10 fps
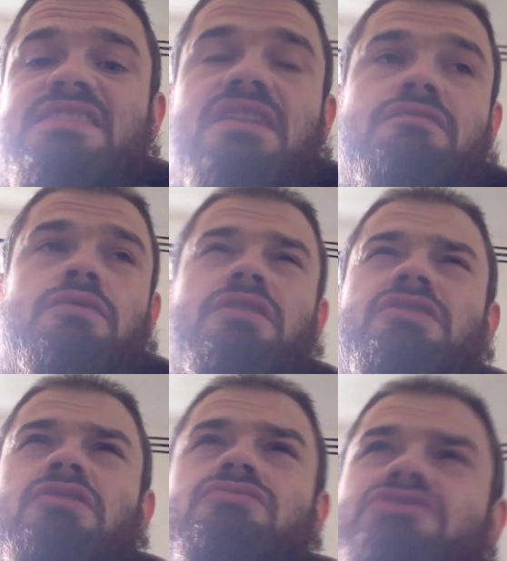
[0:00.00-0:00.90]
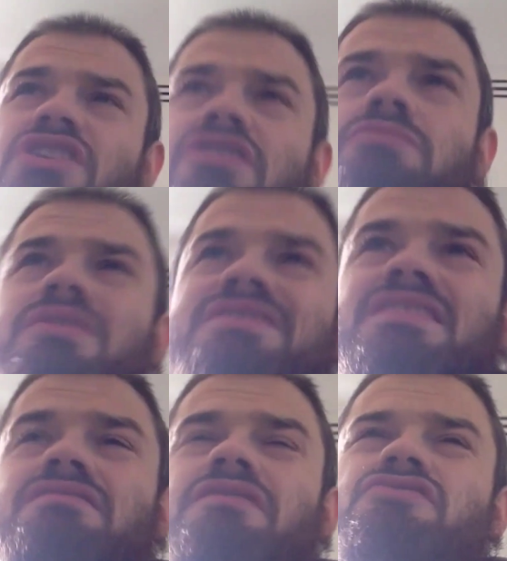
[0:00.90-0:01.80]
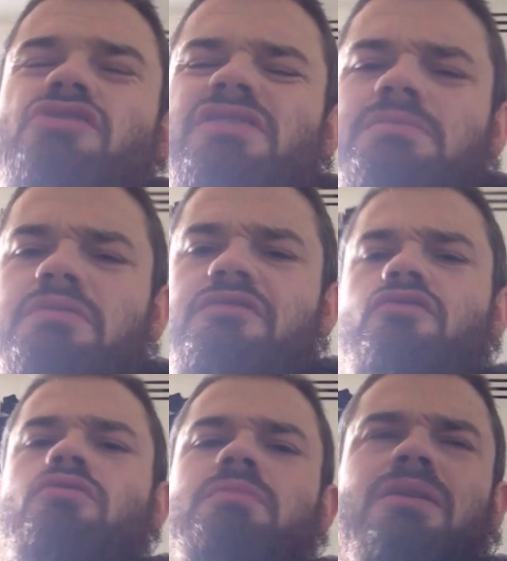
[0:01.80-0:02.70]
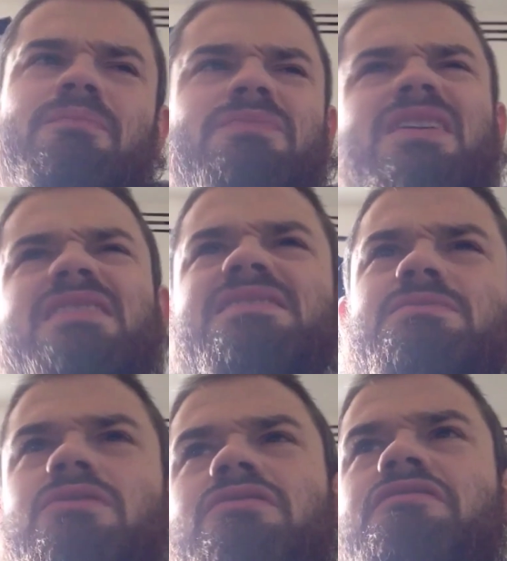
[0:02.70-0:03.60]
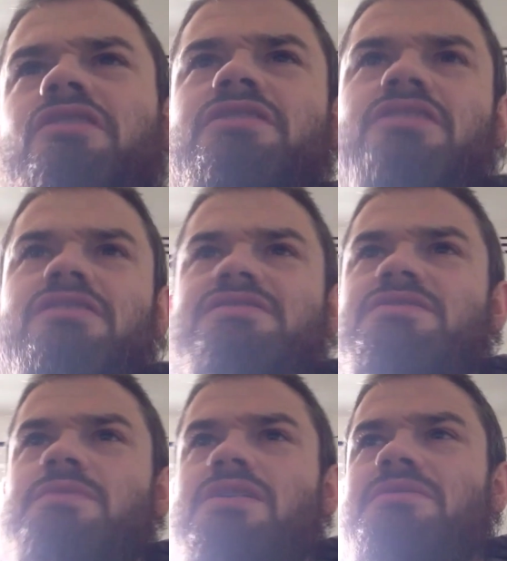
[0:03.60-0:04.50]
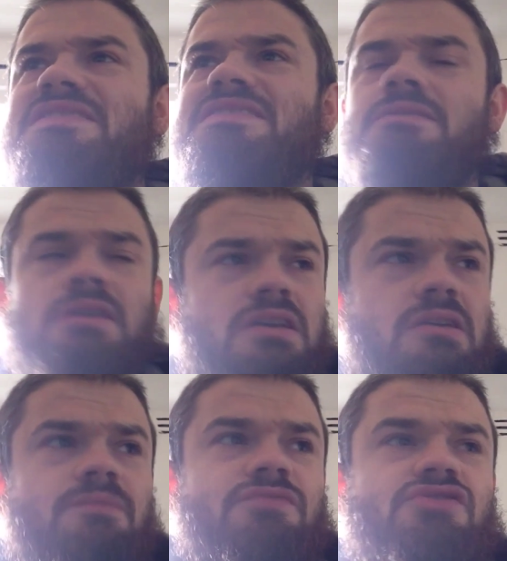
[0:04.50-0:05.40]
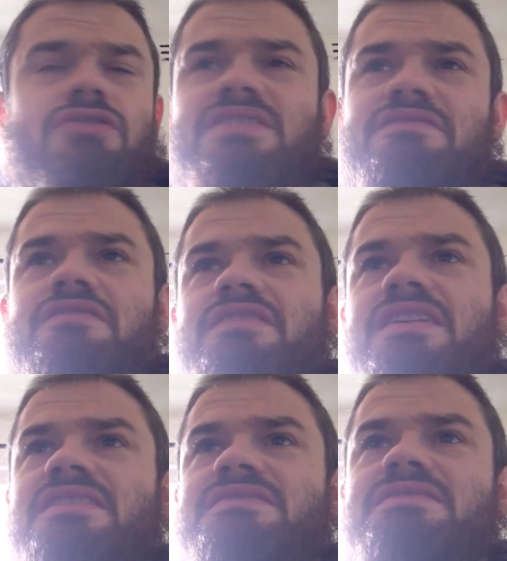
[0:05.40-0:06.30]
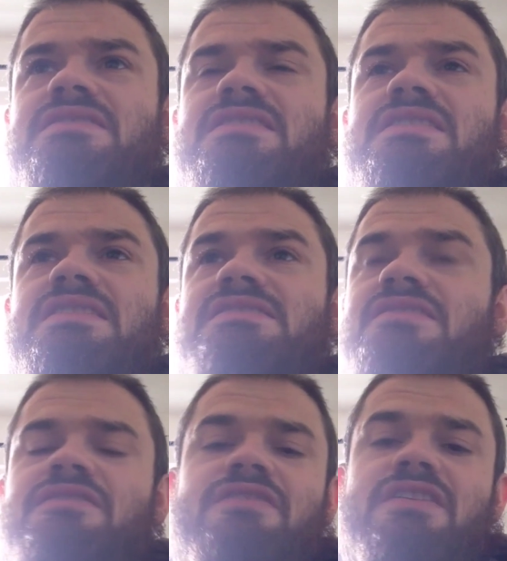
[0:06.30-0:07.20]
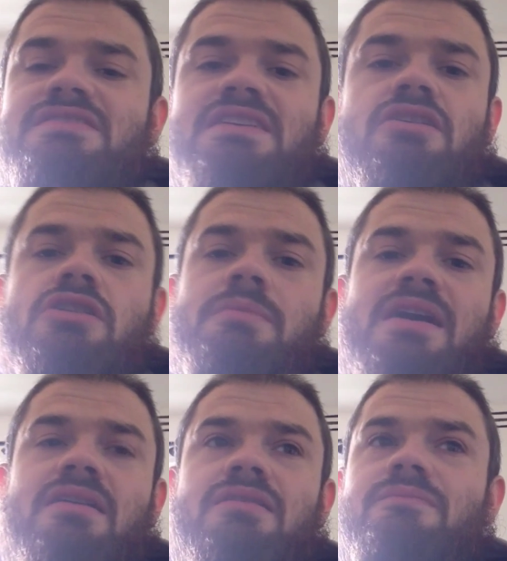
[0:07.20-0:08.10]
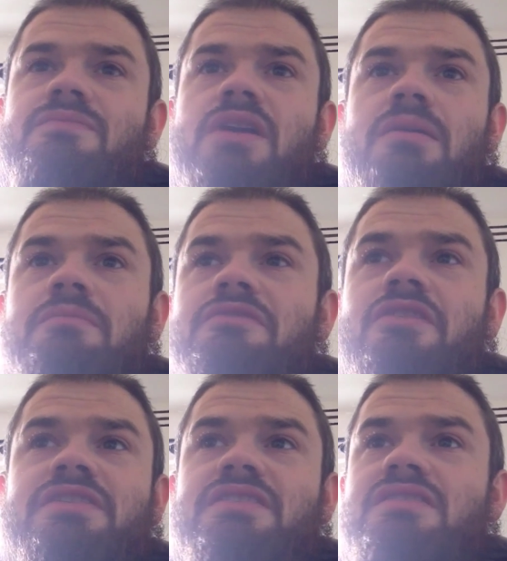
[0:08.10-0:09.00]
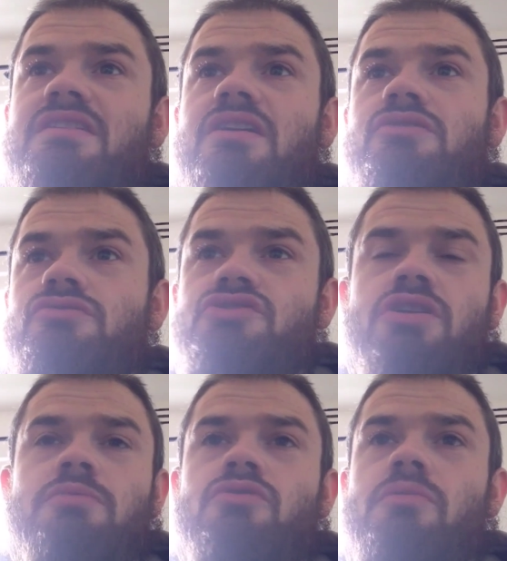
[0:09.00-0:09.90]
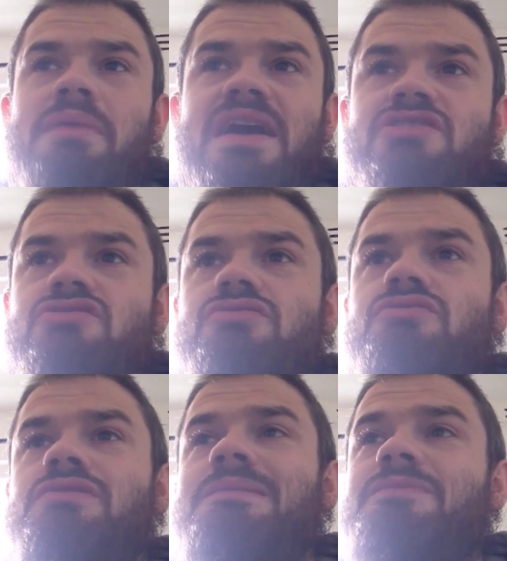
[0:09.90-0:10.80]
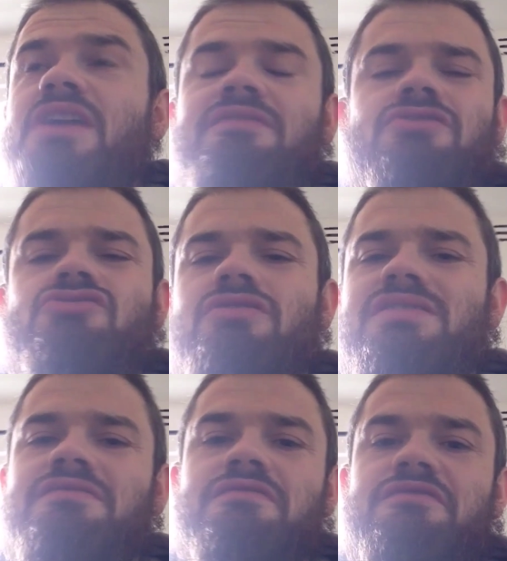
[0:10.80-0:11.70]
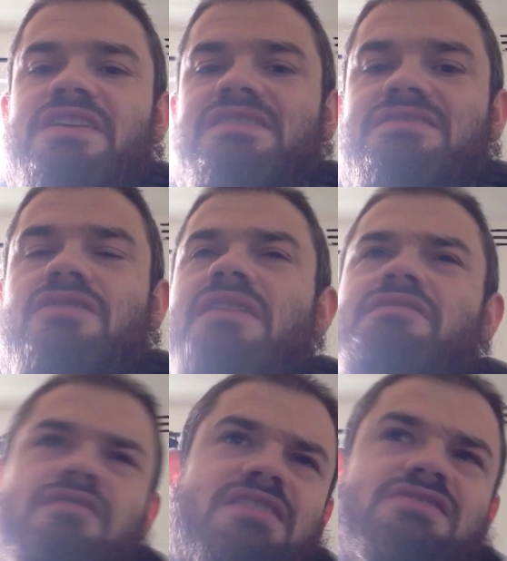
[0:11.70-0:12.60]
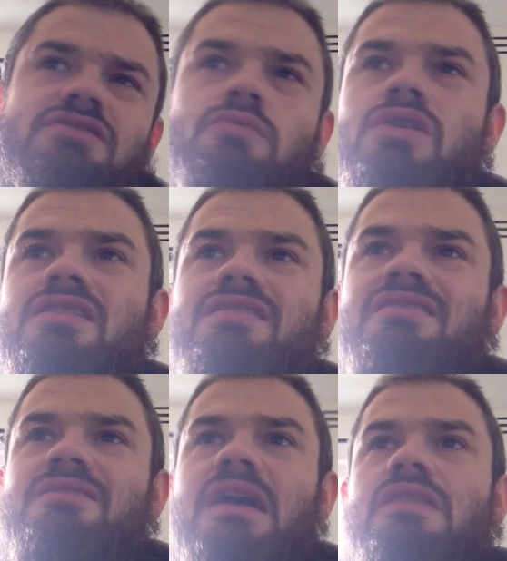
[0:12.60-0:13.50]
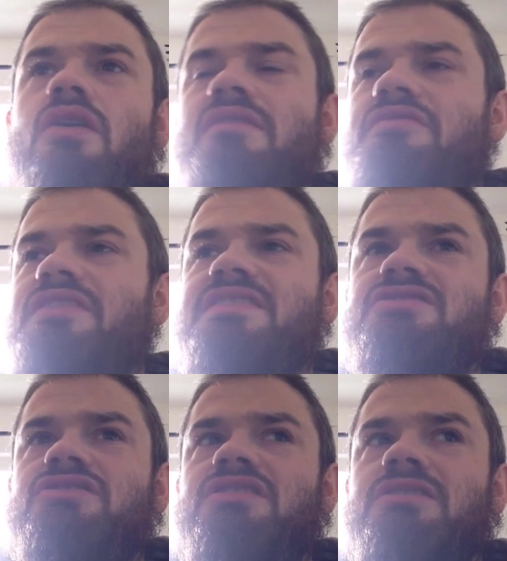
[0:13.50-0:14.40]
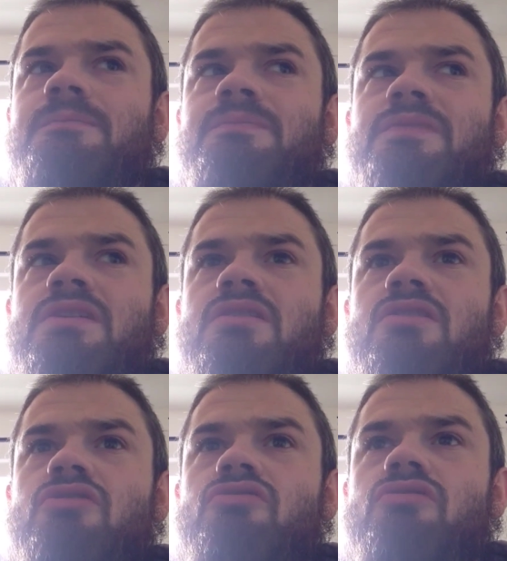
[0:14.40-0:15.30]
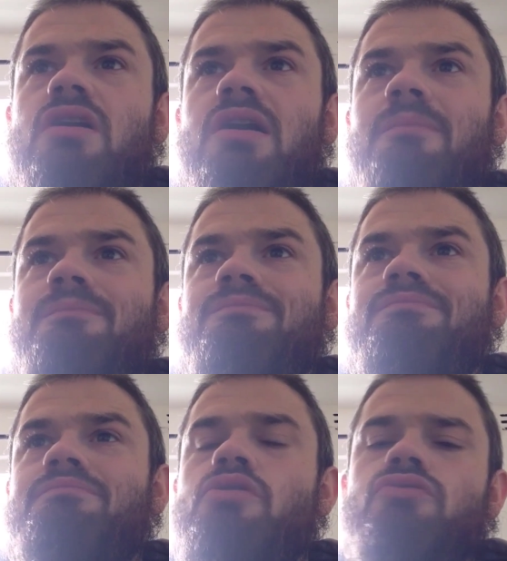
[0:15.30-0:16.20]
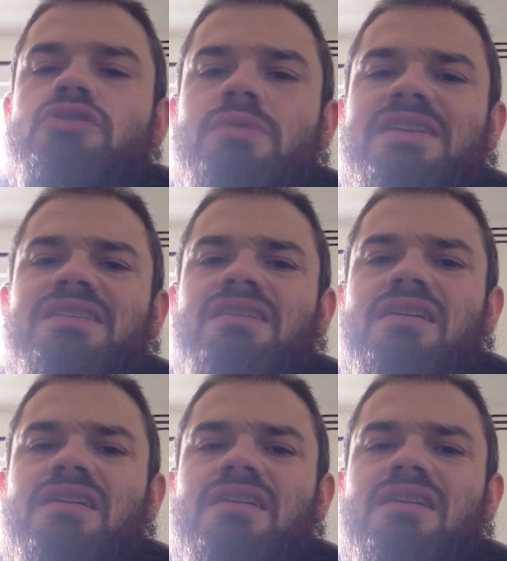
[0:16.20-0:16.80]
is another one. I don't journal myself. I've tried it before, but this is what you'll find, guys, as well, is try different things. It's like the thing I said earlier about finding a new job or passion, or you have to try different things. Not everything's going to work, and not everything's going to pull you in